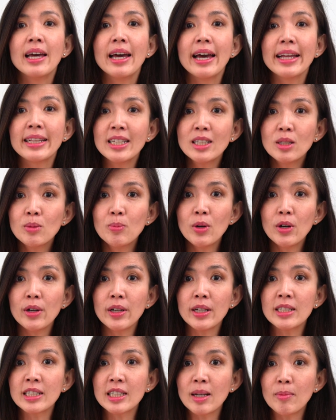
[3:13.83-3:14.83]
At this
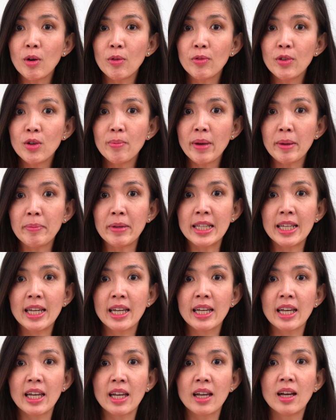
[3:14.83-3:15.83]
point, some of you may be
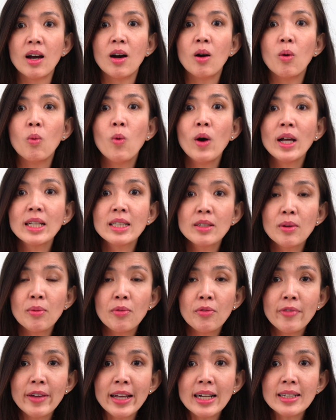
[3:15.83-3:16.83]
thinking, what's
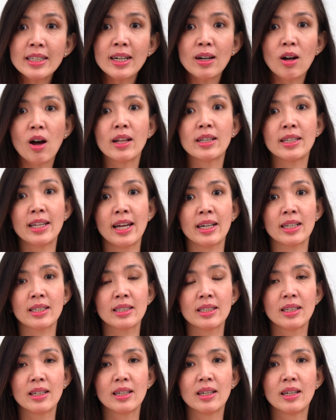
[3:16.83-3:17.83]
filter
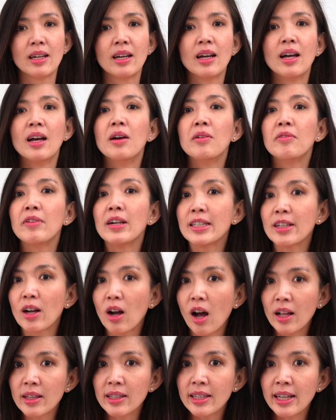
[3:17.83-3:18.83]
context? Filter
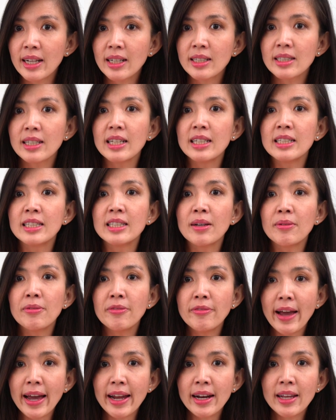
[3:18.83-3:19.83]
context is the
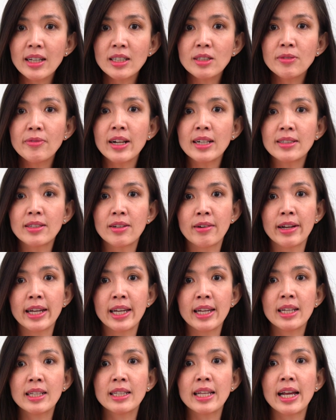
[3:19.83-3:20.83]
various
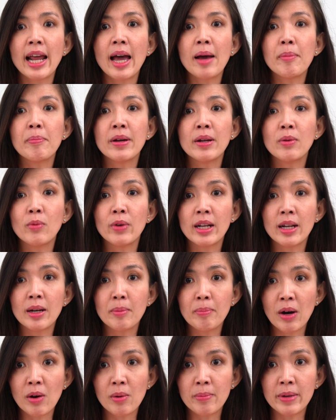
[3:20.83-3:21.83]
filtering that happen within
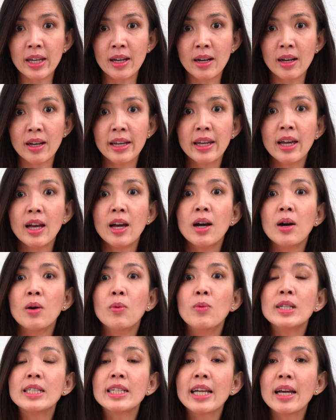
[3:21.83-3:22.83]
Power BI,
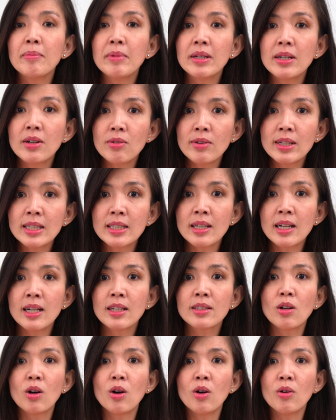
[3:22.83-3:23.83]
which can be the
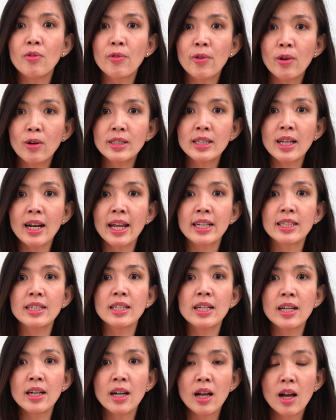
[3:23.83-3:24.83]
result of row
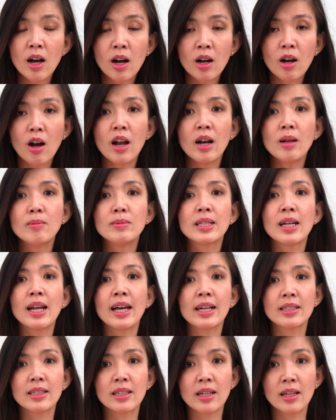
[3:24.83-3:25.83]
selection, column
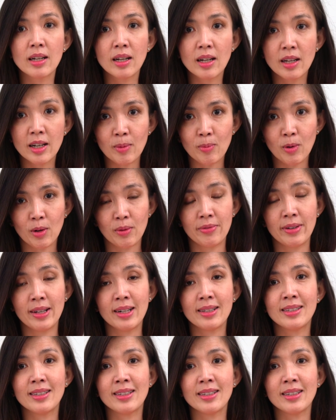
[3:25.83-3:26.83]
selection, report
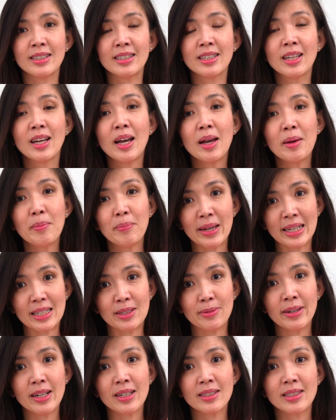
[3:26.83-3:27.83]
filters,
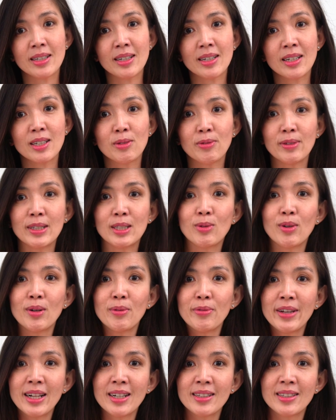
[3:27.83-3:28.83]
page filters, visual
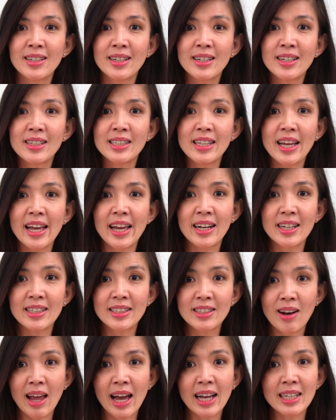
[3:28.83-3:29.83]
filters, and
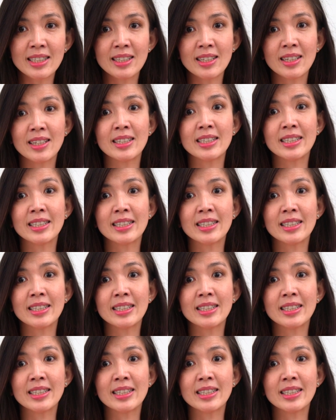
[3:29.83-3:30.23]
slicer